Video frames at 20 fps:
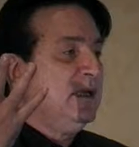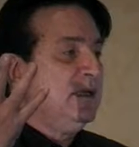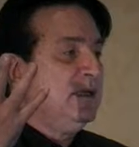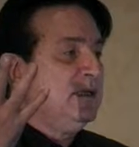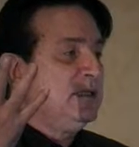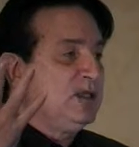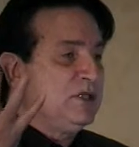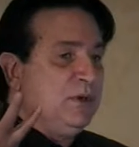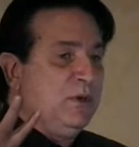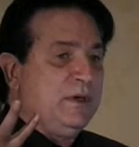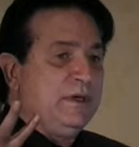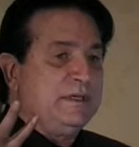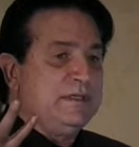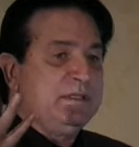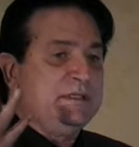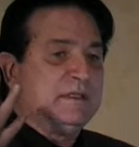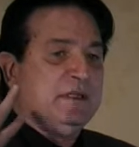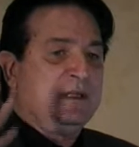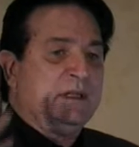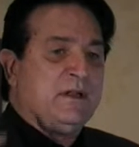
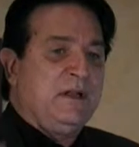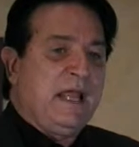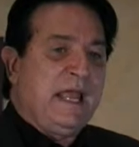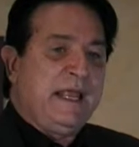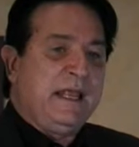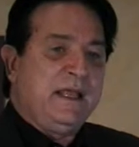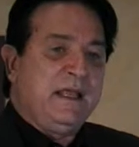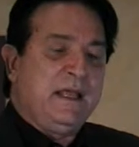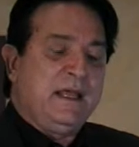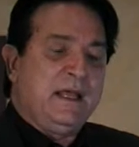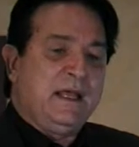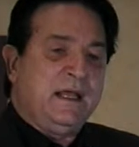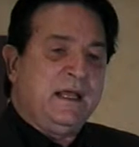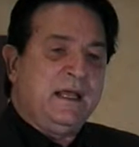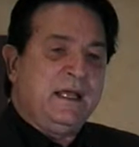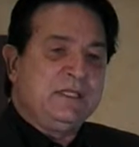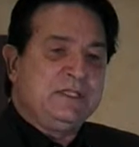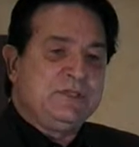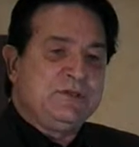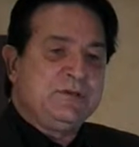source. They're like
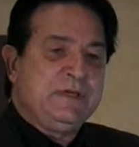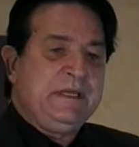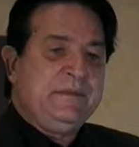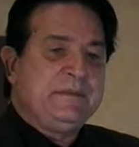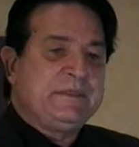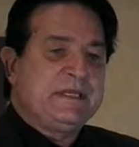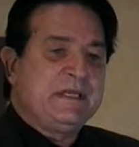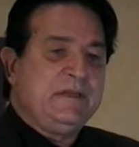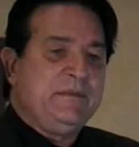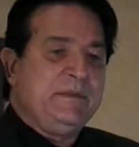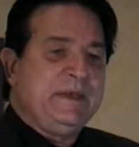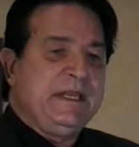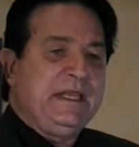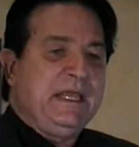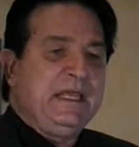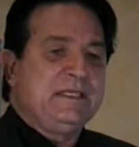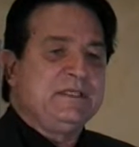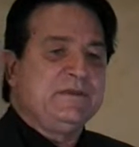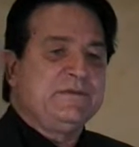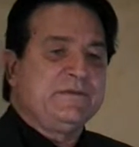a dream is a
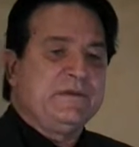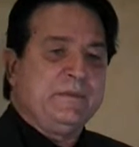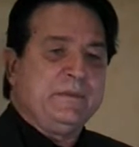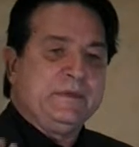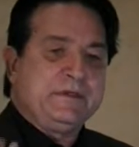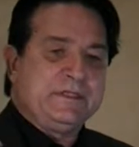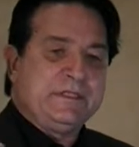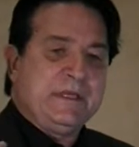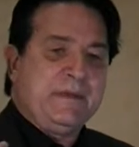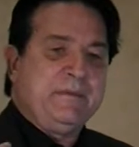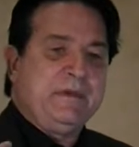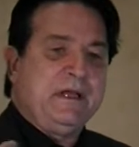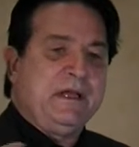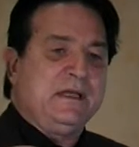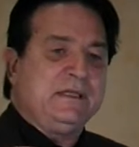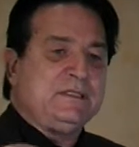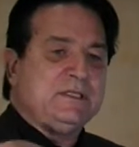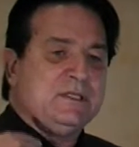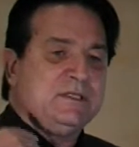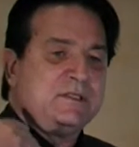communication from your
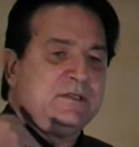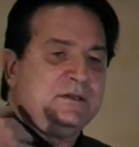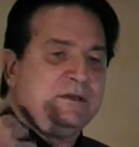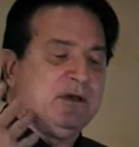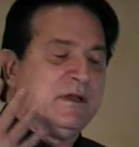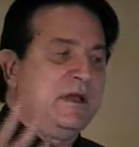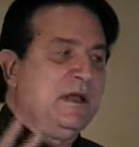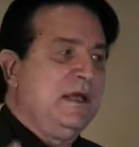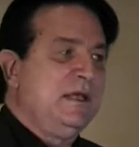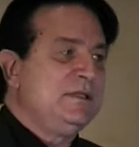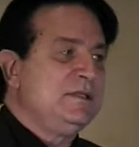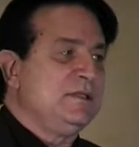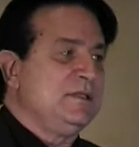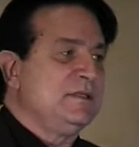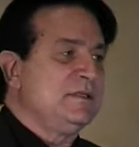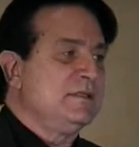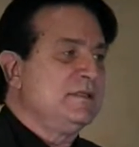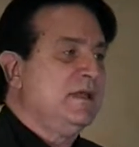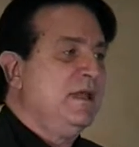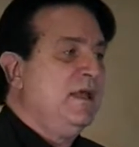subconscious to your
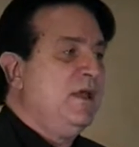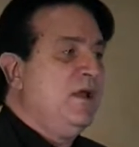conscious.